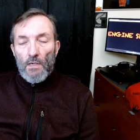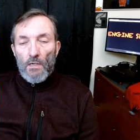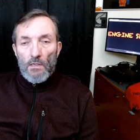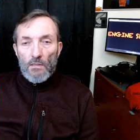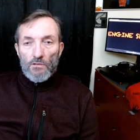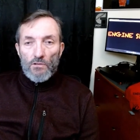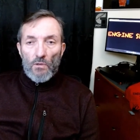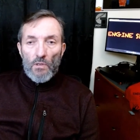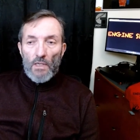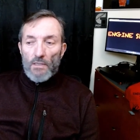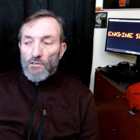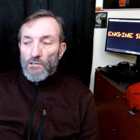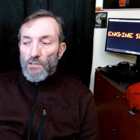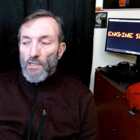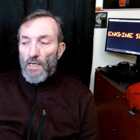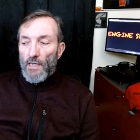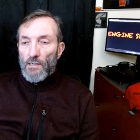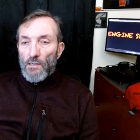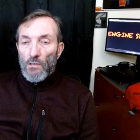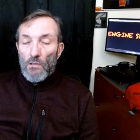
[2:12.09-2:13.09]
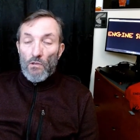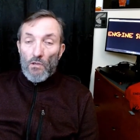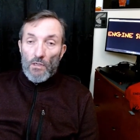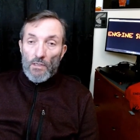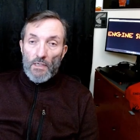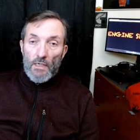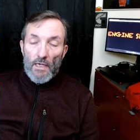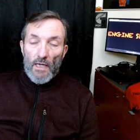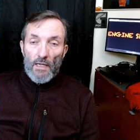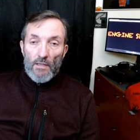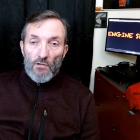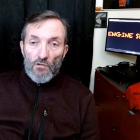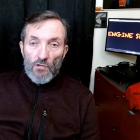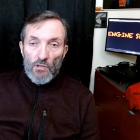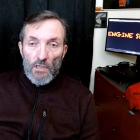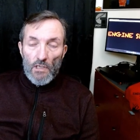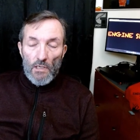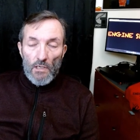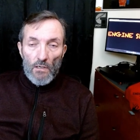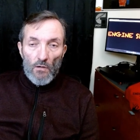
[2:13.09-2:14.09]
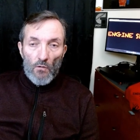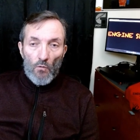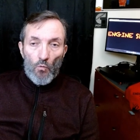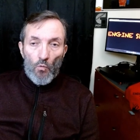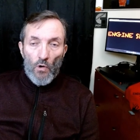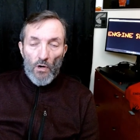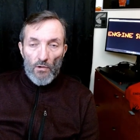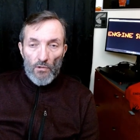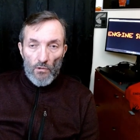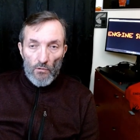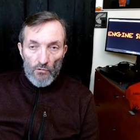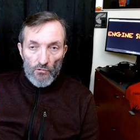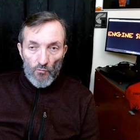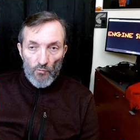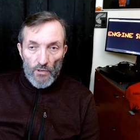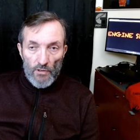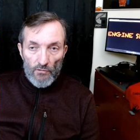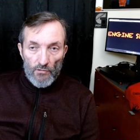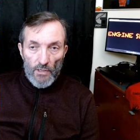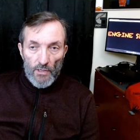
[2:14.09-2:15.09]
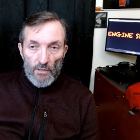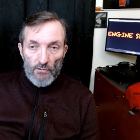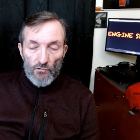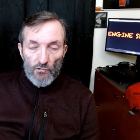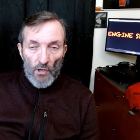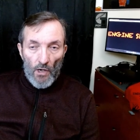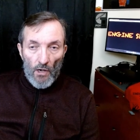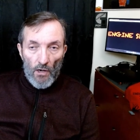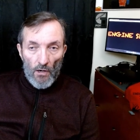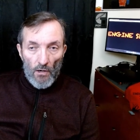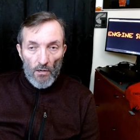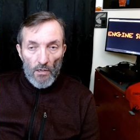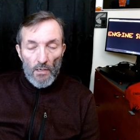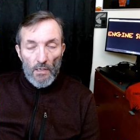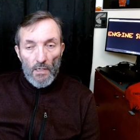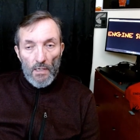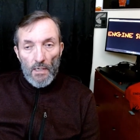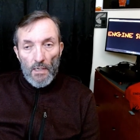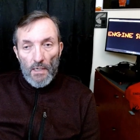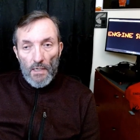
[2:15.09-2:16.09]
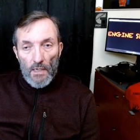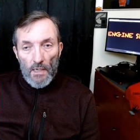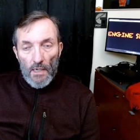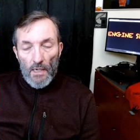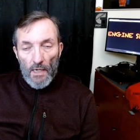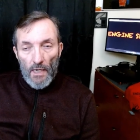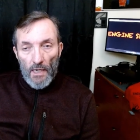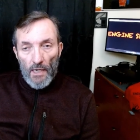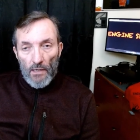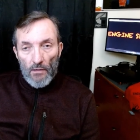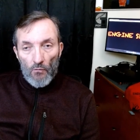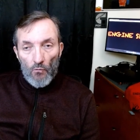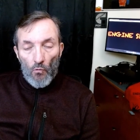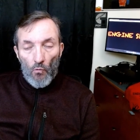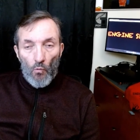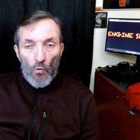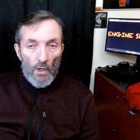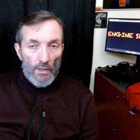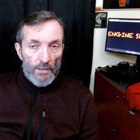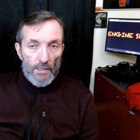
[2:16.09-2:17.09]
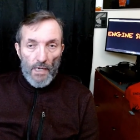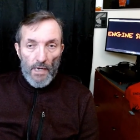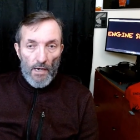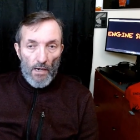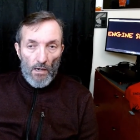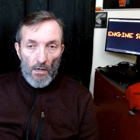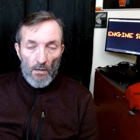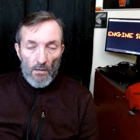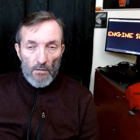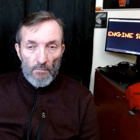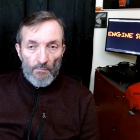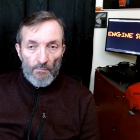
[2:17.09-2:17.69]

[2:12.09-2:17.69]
So let's take a look and see where those resets are and what they are